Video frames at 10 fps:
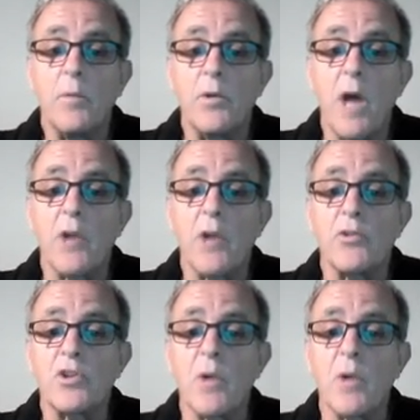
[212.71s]

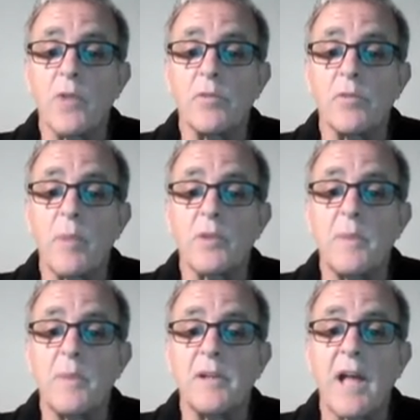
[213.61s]
100, 200 bucks
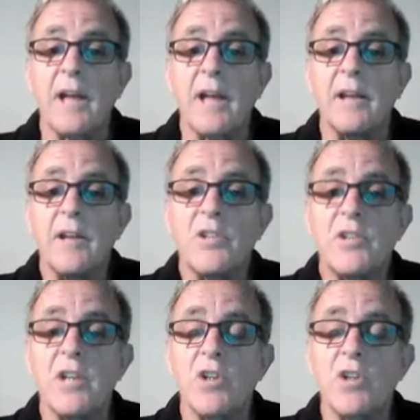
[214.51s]
per day,
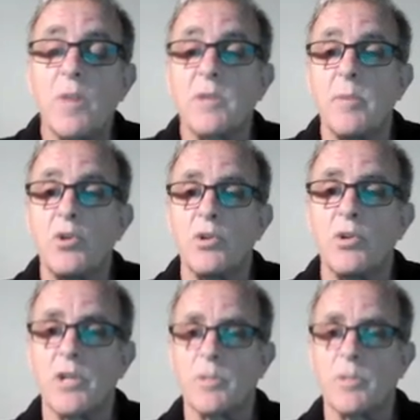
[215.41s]
10 times commissions.